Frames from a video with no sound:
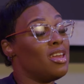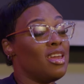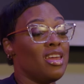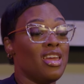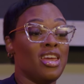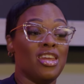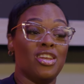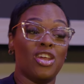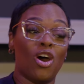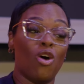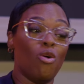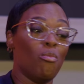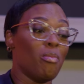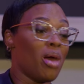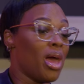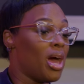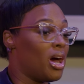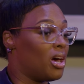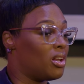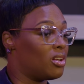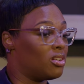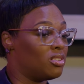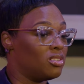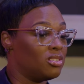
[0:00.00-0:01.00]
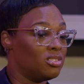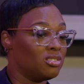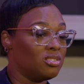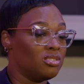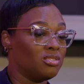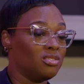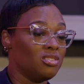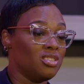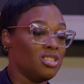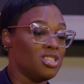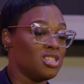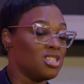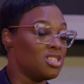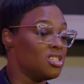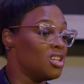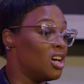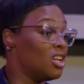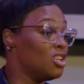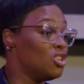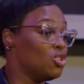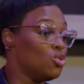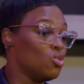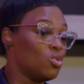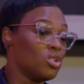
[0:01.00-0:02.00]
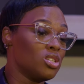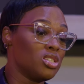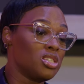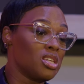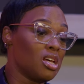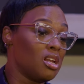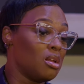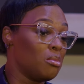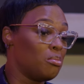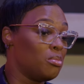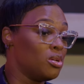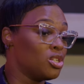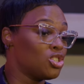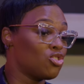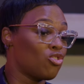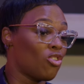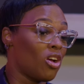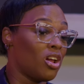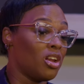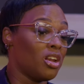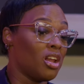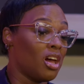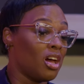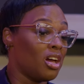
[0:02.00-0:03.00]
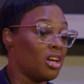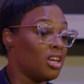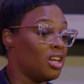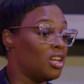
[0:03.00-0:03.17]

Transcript: It don't matter. There's nothing you could tell a bitch right now.